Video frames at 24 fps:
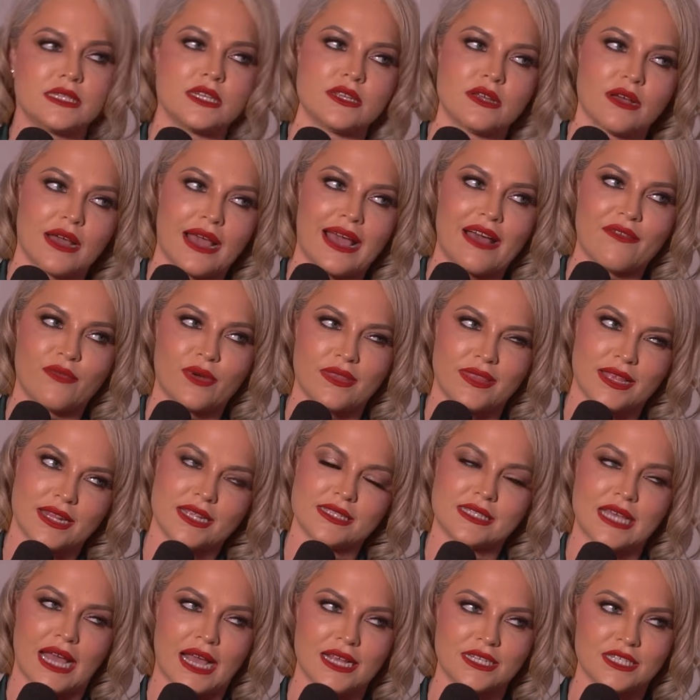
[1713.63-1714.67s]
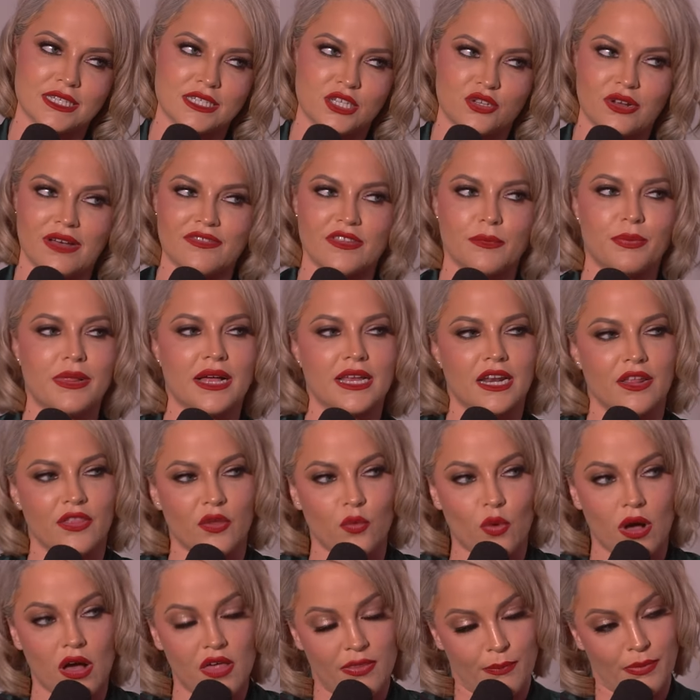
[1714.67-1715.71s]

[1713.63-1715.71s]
You know, I have one that attaches. You don't have to plug it in the wall.